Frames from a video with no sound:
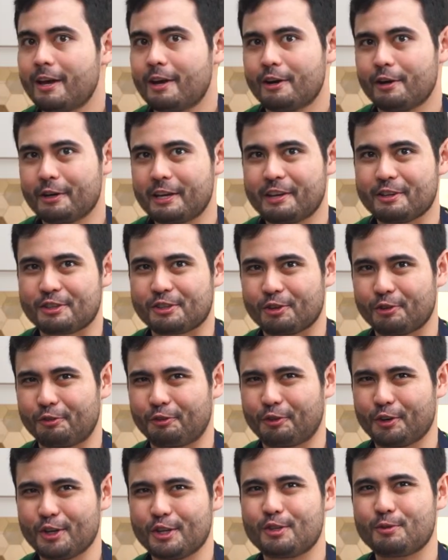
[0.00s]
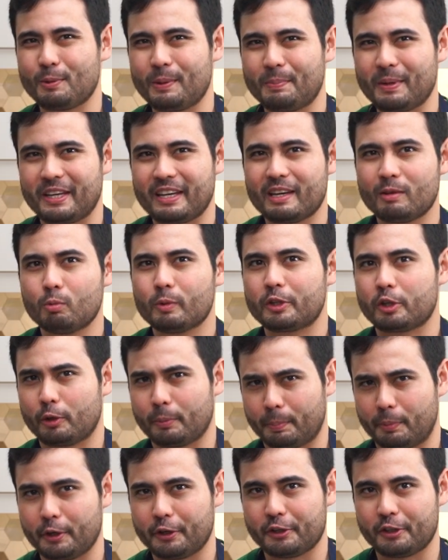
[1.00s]
Okay, so first we begin with our
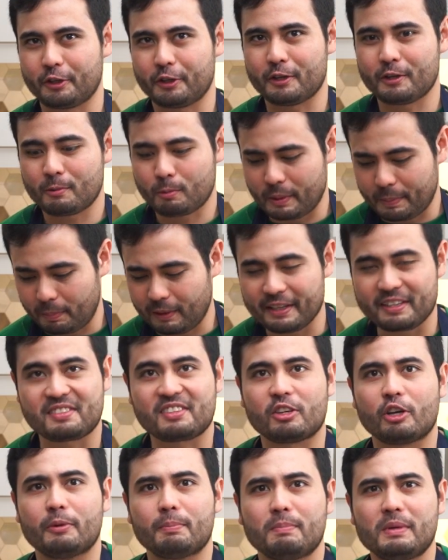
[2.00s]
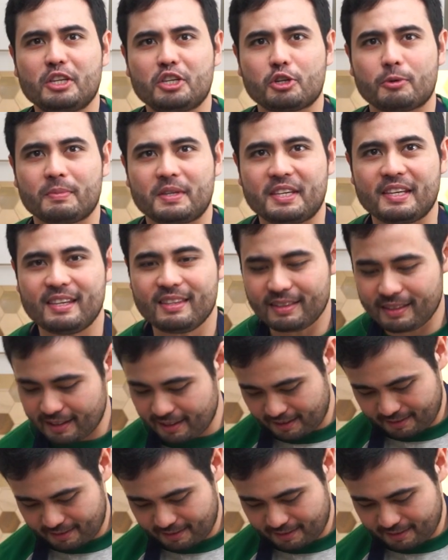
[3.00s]
burner. We place it on medium heat,